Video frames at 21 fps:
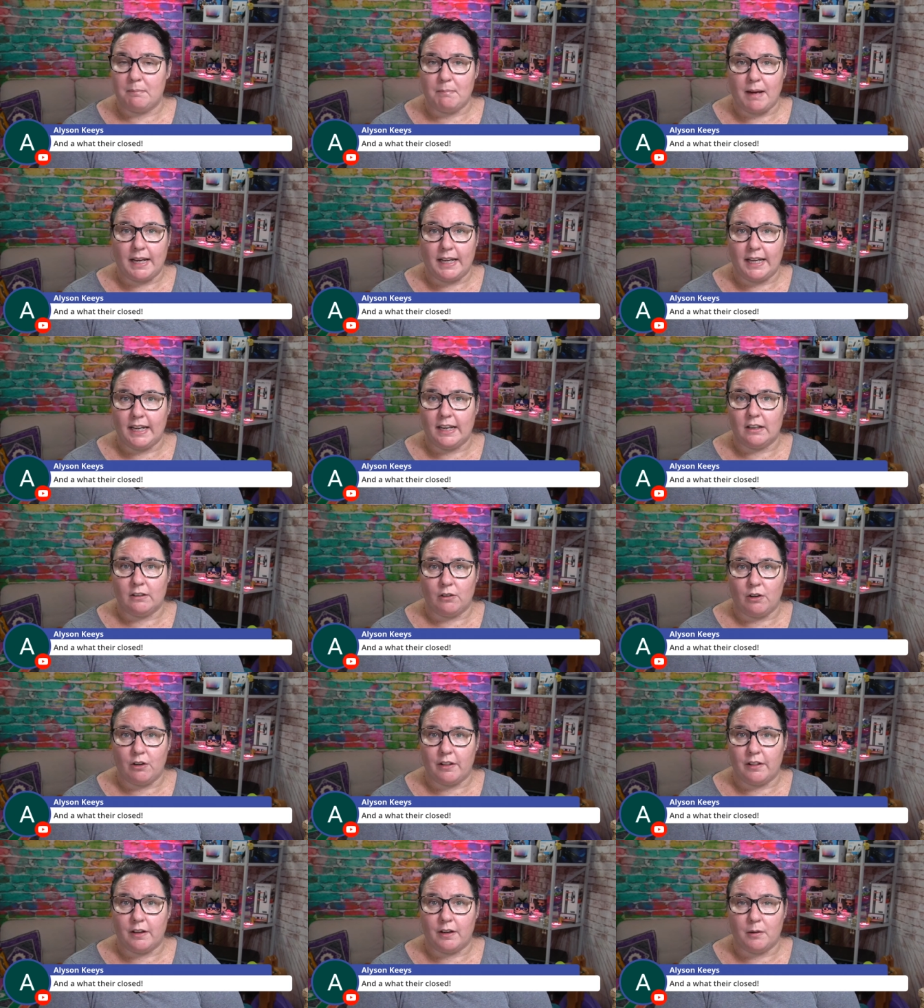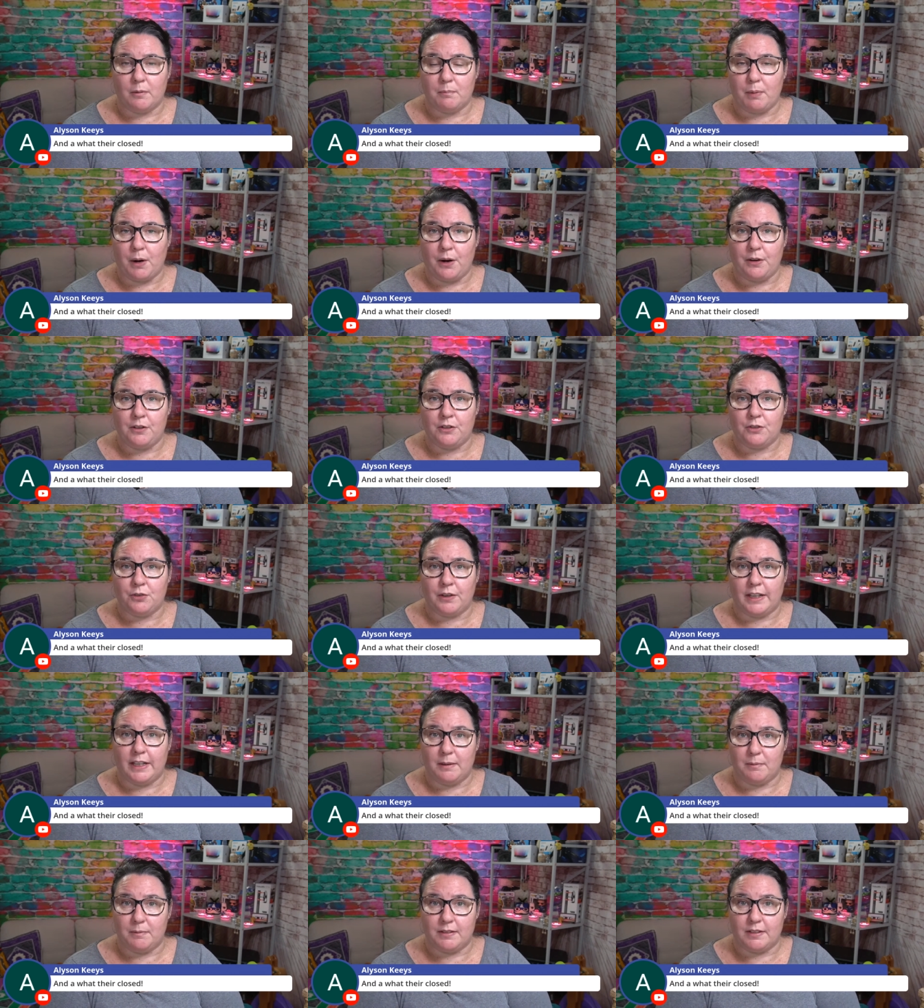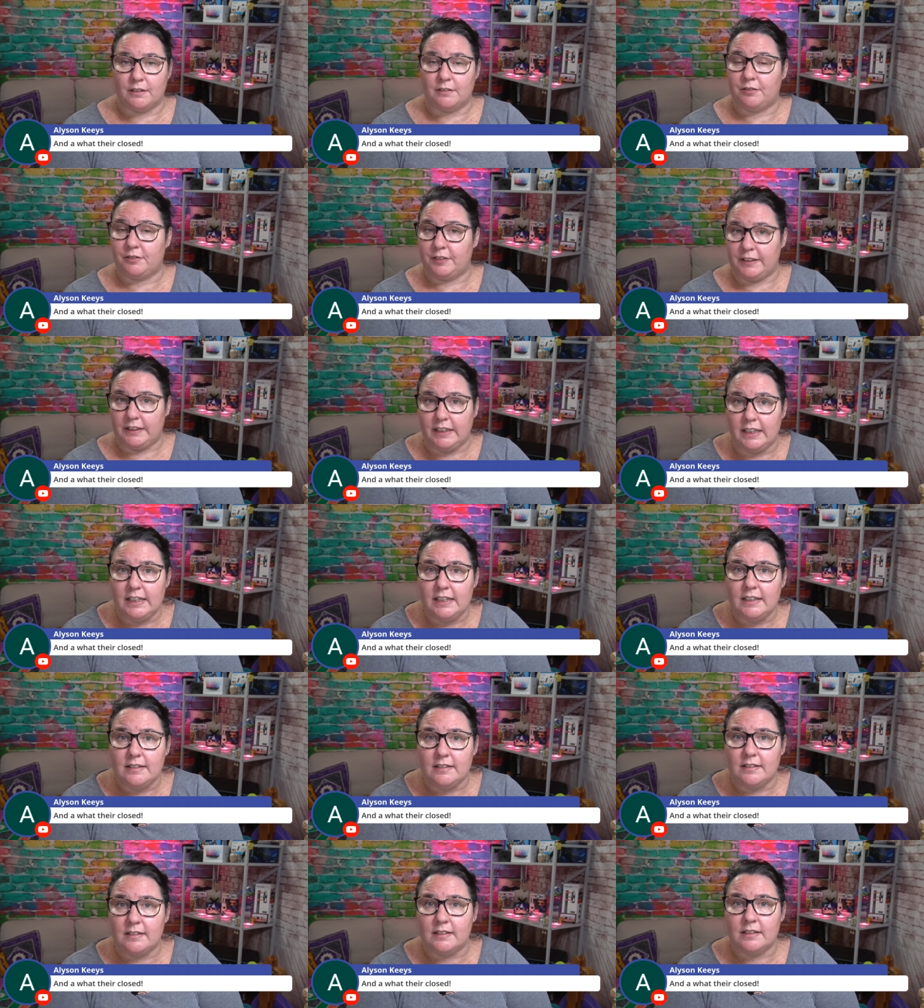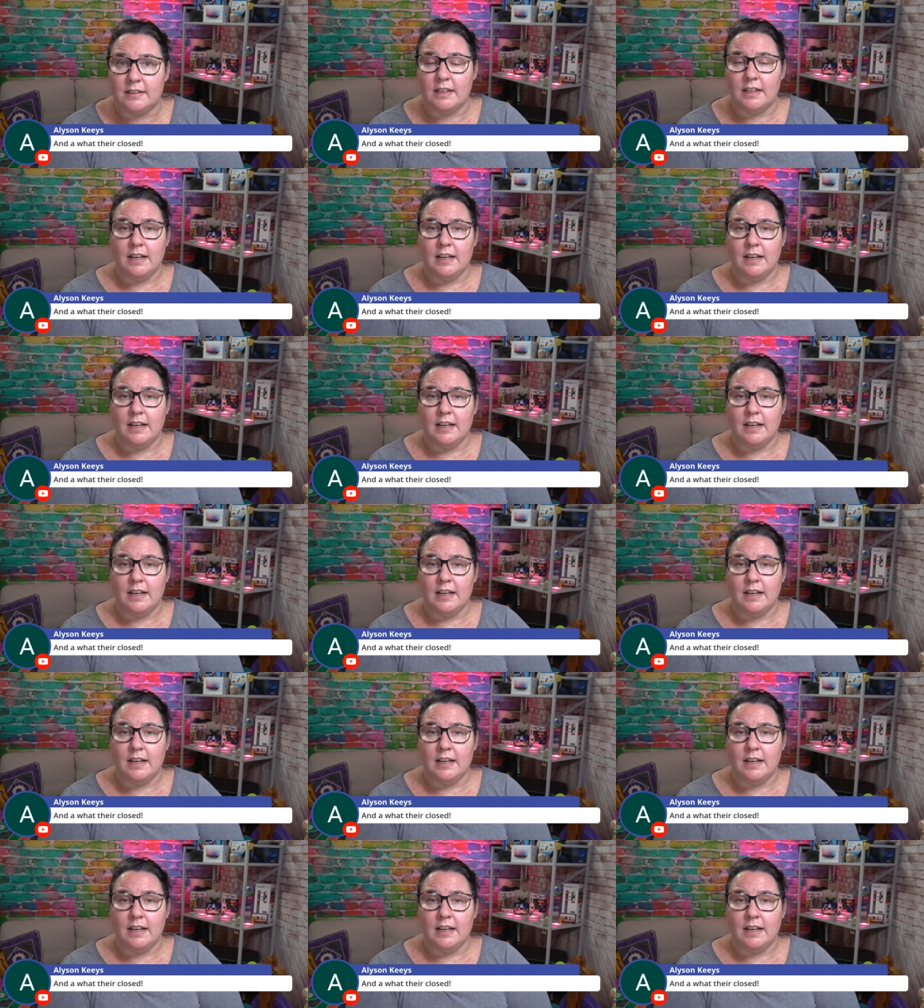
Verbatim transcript: making a lot of the componentry himself for years.